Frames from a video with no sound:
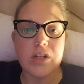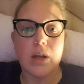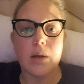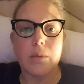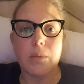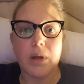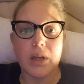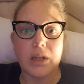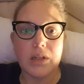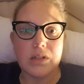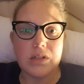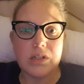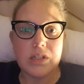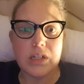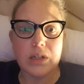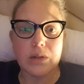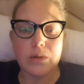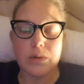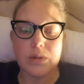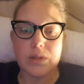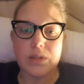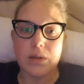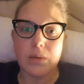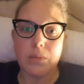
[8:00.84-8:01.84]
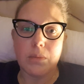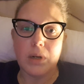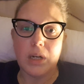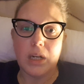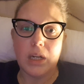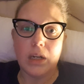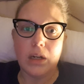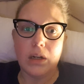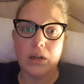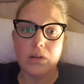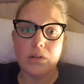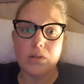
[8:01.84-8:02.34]
time I deal with
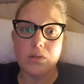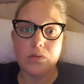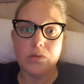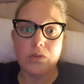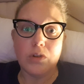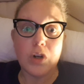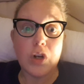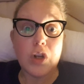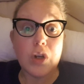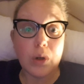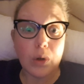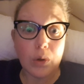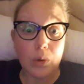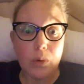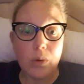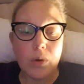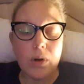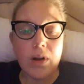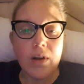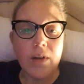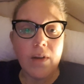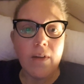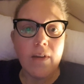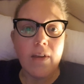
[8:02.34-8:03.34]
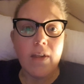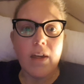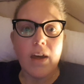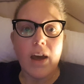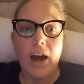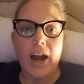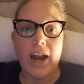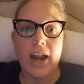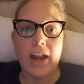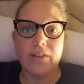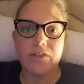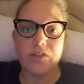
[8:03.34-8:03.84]
somebody new,
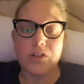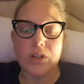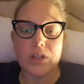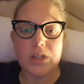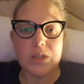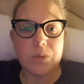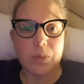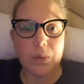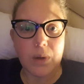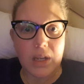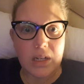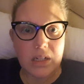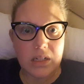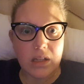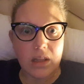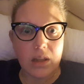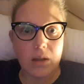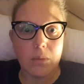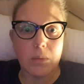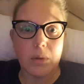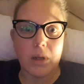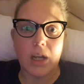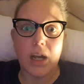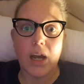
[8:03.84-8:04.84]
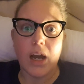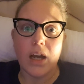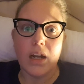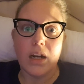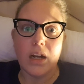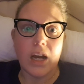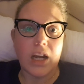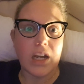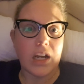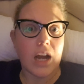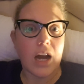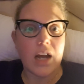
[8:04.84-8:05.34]
I have to explain to them, and
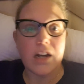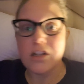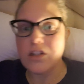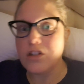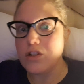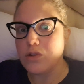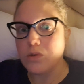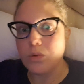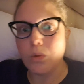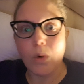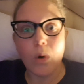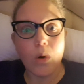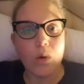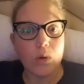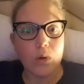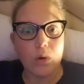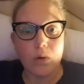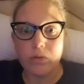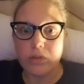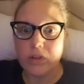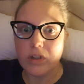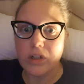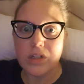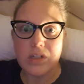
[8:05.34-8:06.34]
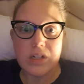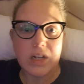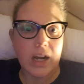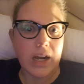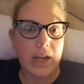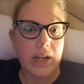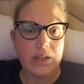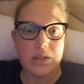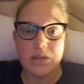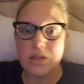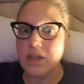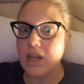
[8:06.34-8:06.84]
I kind of just roll over and
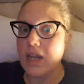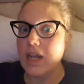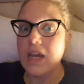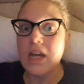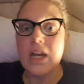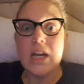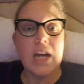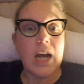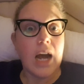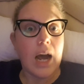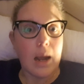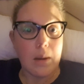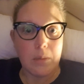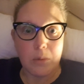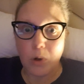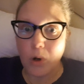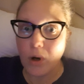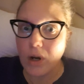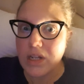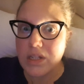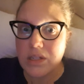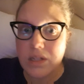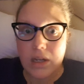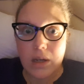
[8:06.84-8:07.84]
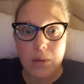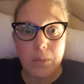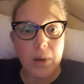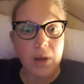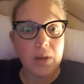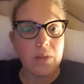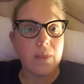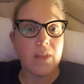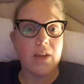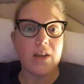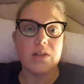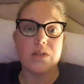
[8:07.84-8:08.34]
die and say, I'm crazy
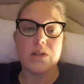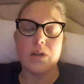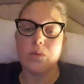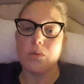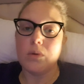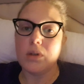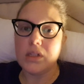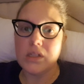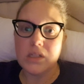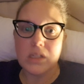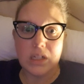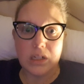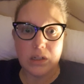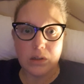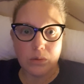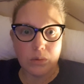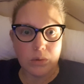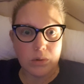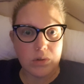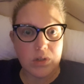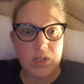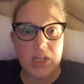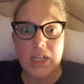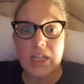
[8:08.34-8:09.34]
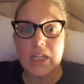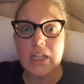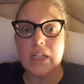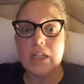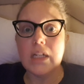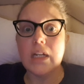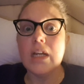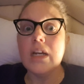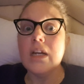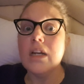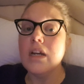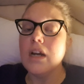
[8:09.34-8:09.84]
about this. I really need a
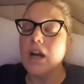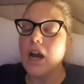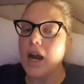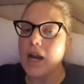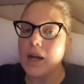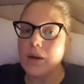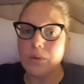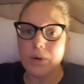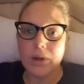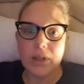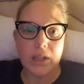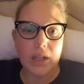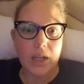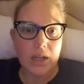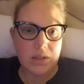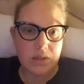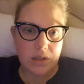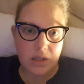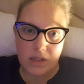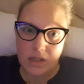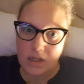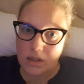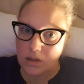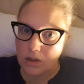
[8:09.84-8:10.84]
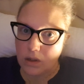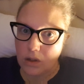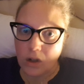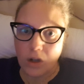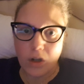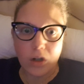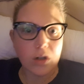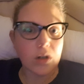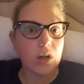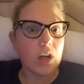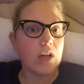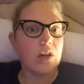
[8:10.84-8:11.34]
routine. I realize it doesn't
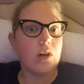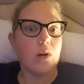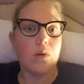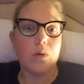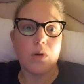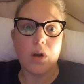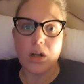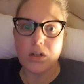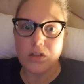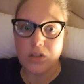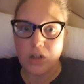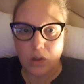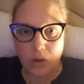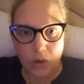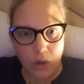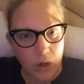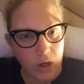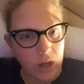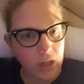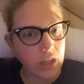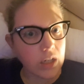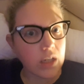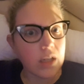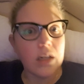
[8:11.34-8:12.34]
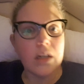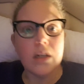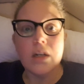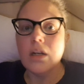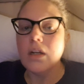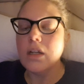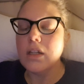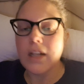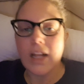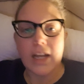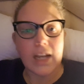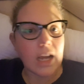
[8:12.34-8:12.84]
hurt. I know not to look.
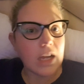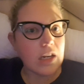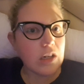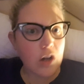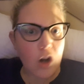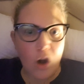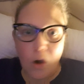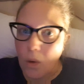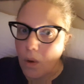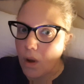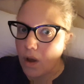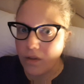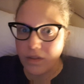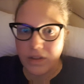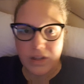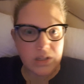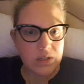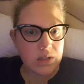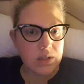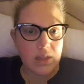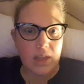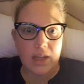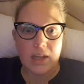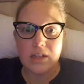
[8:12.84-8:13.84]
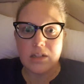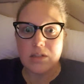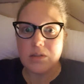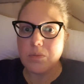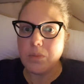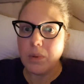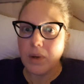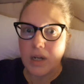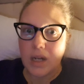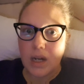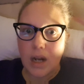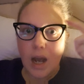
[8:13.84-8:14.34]
Like, I know all these things,
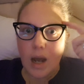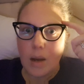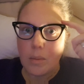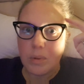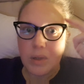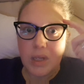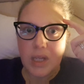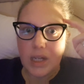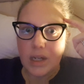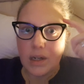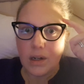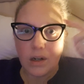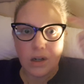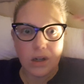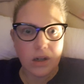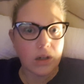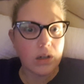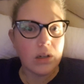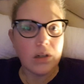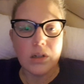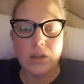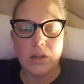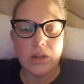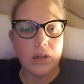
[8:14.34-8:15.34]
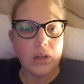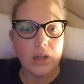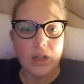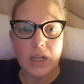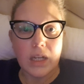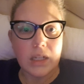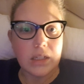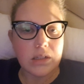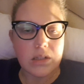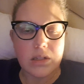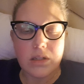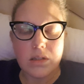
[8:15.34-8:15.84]
but up here,
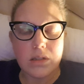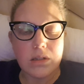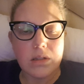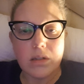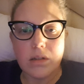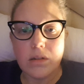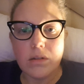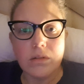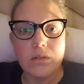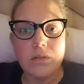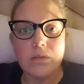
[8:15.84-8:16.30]
it's